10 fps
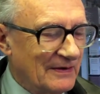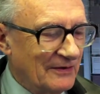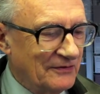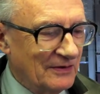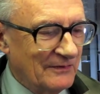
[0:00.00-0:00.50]

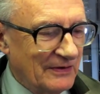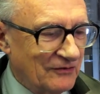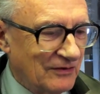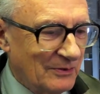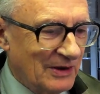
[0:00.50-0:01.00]
until
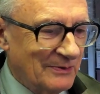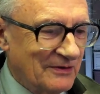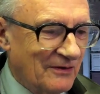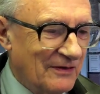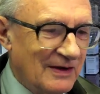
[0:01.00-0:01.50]
eventually, when I
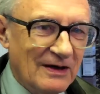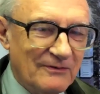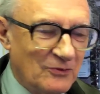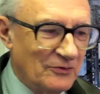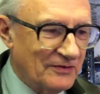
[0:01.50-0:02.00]
went into the Air
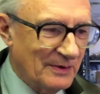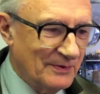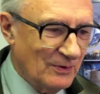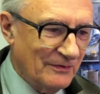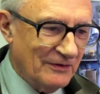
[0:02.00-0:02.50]
Force, I
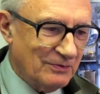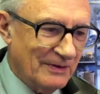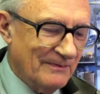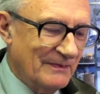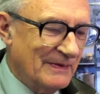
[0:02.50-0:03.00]
built this
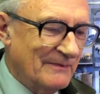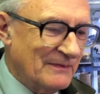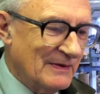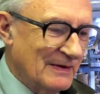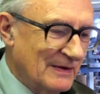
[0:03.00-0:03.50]
one,
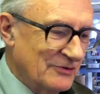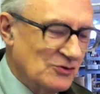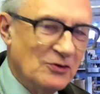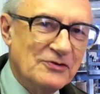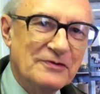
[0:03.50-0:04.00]

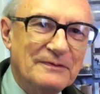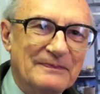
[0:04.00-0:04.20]
George.